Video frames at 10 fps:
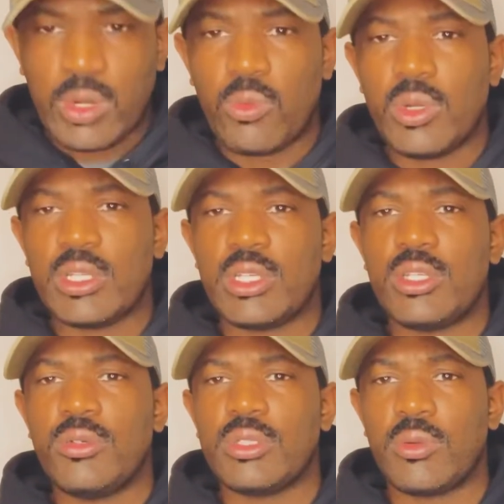I wanted to
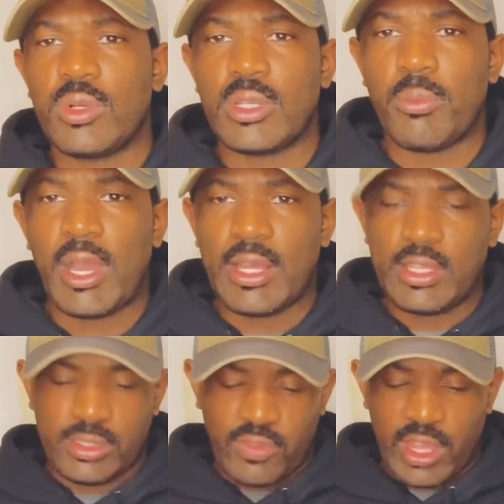do is I want to buy
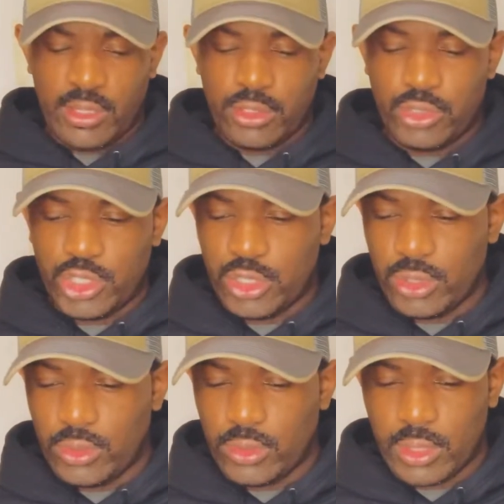this value shoe.